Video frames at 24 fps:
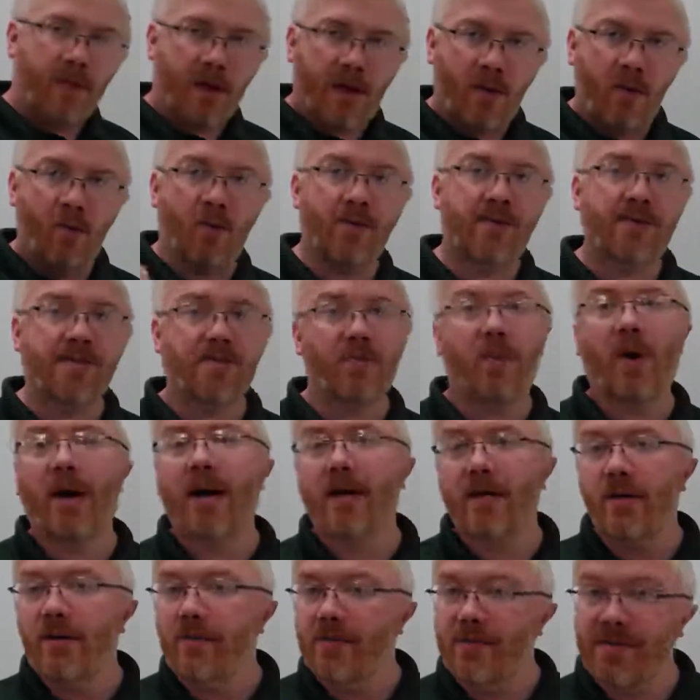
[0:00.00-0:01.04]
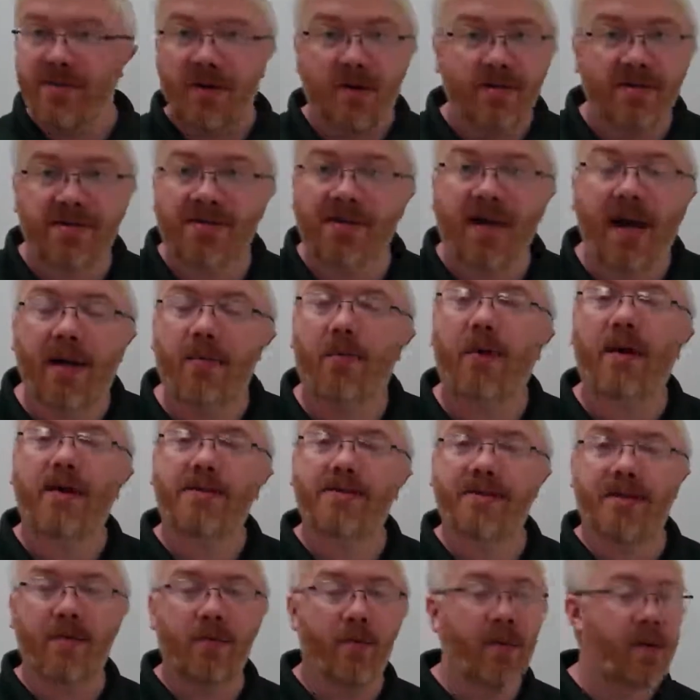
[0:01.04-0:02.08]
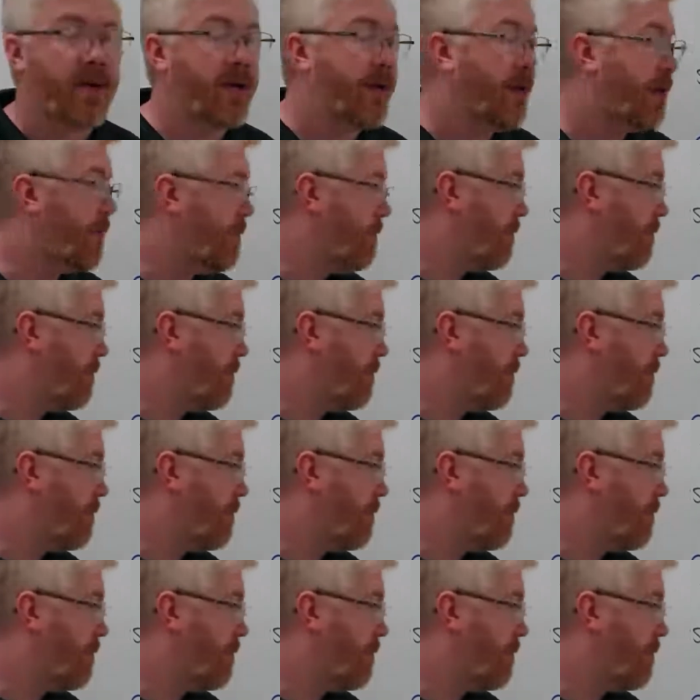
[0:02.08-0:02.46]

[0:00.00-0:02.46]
which is why you salt sidewalks in the winter.